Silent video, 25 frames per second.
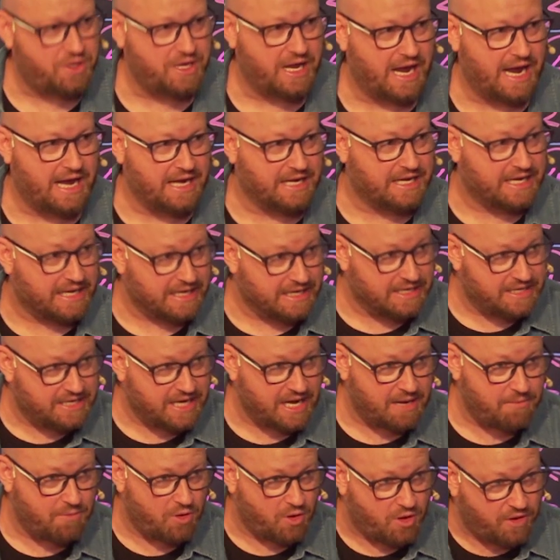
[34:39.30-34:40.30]
and condemn
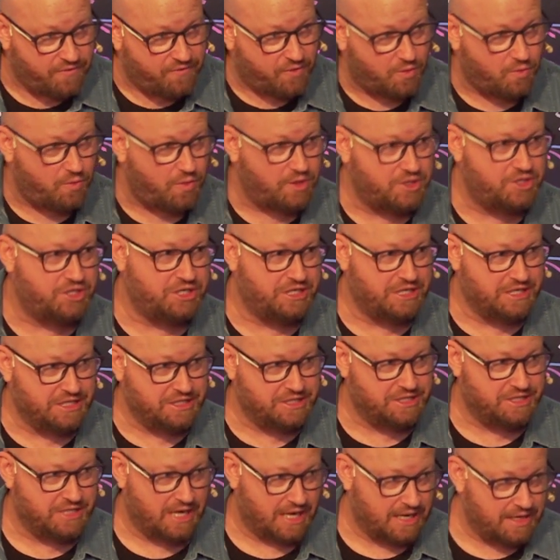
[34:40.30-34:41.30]
her for what she's
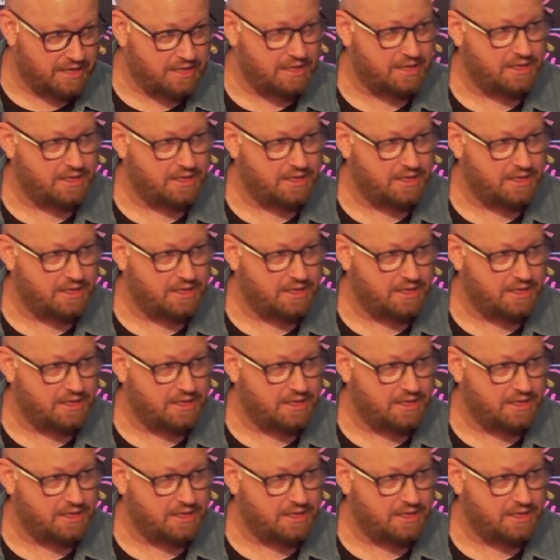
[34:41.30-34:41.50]
done,